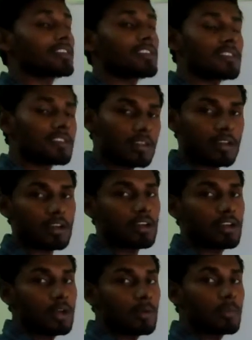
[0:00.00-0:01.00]
resistor
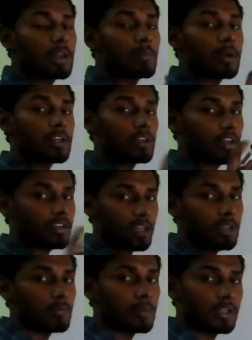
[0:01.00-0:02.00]
for a particular
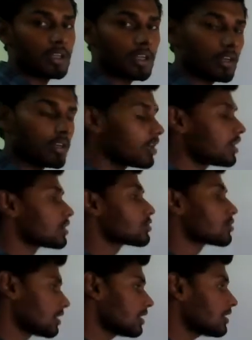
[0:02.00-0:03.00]
time period.
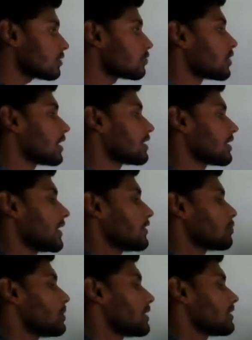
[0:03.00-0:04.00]
So that we are trying
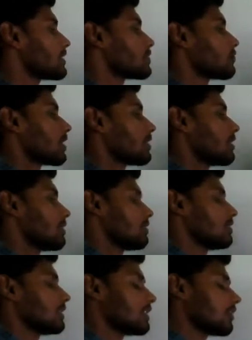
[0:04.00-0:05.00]
to bring this work
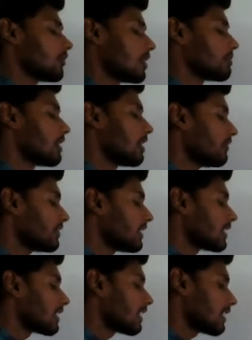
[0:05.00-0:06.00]
done in the form of
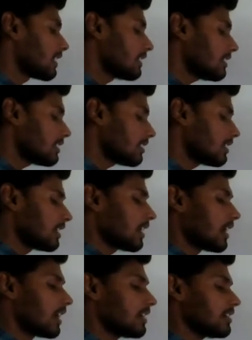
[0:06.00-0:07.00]
current
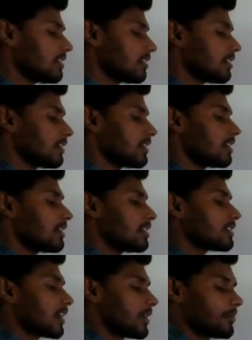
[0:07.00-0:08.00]
and
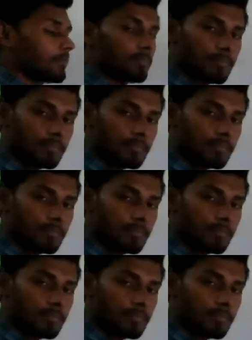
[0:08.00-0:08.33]
time.